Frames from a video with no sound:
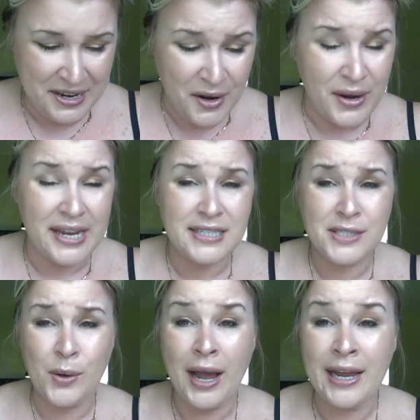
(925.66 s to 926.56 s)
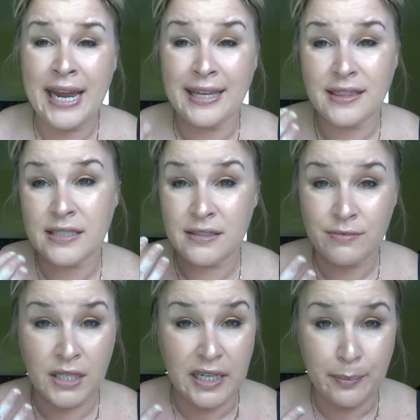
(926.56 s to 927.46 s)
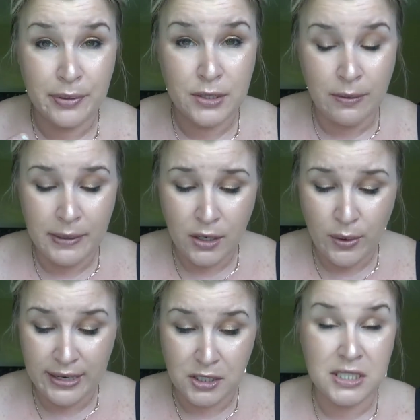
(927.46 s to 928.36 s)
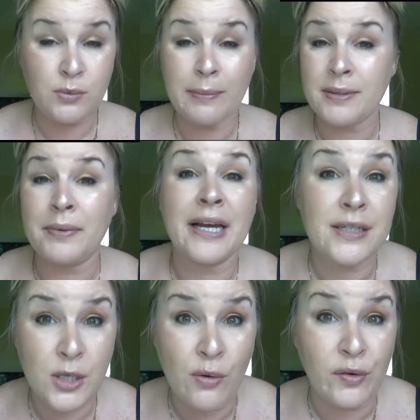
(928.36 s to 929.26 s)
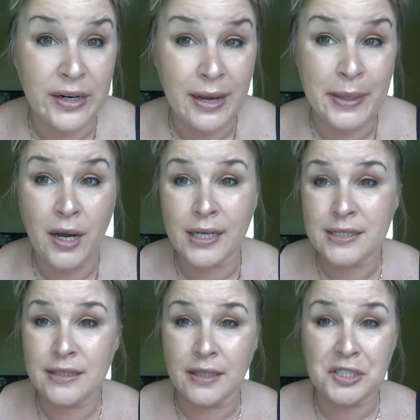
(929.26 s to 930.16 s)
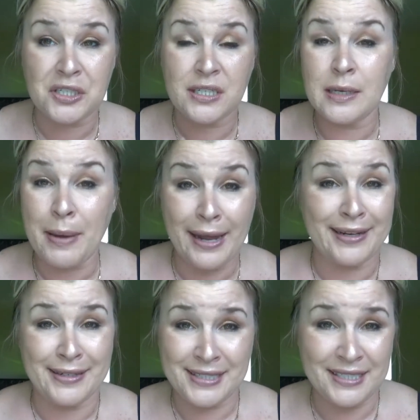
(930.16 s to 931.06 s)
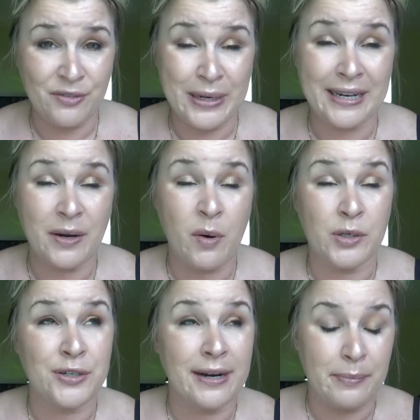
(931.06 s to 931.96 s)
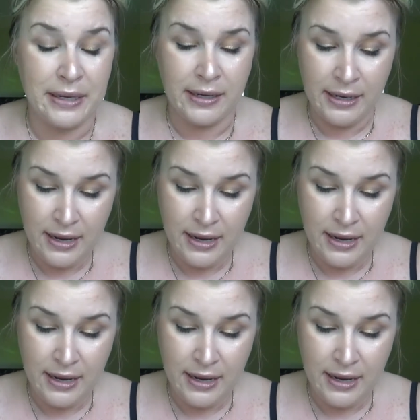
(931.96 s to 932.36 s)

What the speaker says: Okay, so I hate the lip. So I'm gonna go ahead and just swipe something else over it. I mean, honestly, let's just keep adding and see if we can get where we're trying to be.